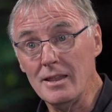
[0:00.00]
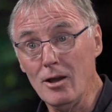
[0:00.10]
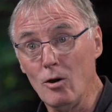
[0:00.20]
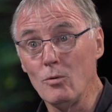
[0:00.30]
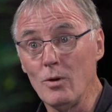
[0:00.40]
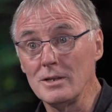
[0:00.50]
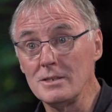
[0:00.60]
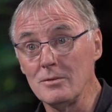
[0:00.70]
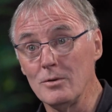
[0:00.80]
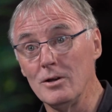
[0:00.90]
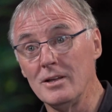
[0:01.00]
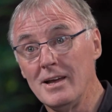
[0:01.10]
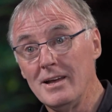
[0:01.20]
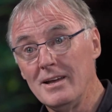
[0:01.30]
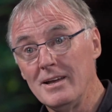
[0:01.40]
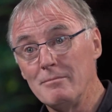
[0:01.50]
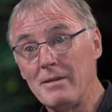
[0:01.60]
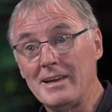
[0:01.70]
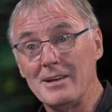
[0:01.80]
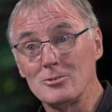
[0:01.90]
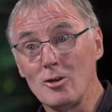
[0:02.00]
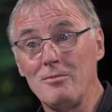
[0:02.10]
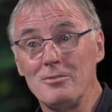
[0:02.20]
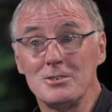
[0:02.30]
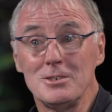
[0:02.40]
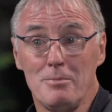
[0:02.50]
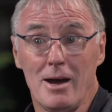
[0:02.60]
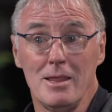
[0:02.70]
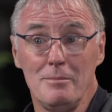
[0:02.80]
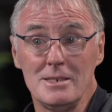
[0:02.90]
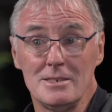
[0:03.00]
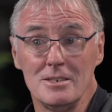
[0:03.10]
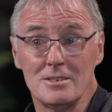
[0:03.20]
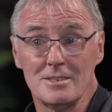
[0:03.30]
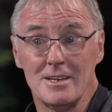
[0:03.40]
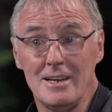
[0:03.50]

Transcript: And they all were making us offers to buy the business.